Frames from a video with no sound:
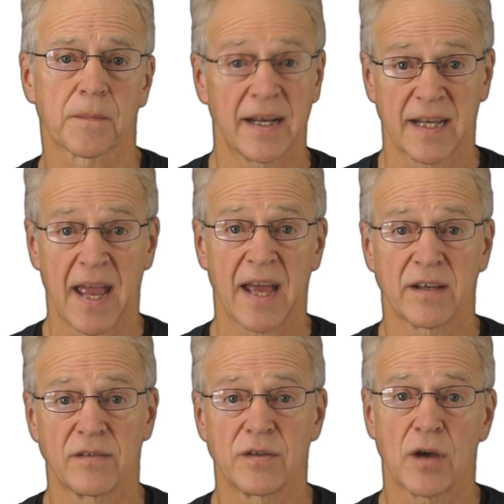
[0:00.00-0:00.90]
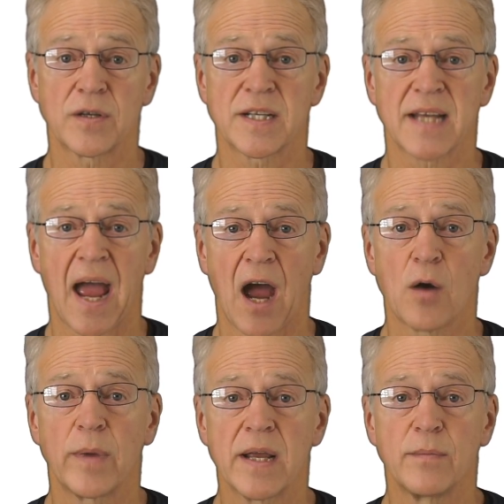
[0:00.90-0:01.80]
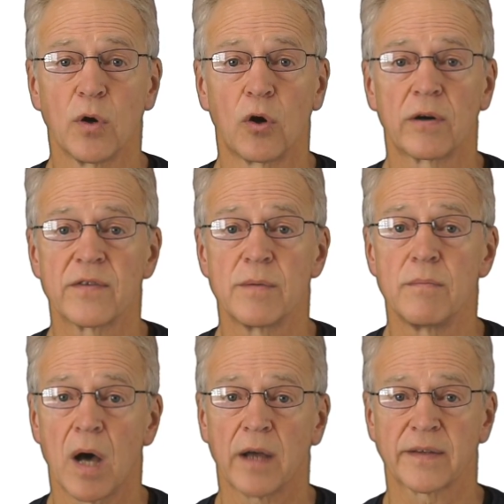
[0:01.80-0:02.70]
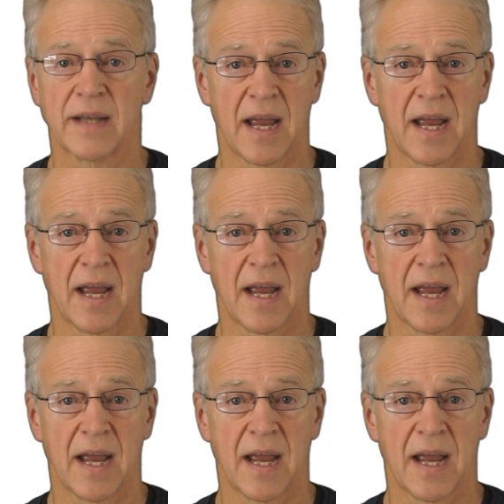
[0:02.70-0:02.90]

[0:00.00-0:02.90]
And again, notice how many more of the modern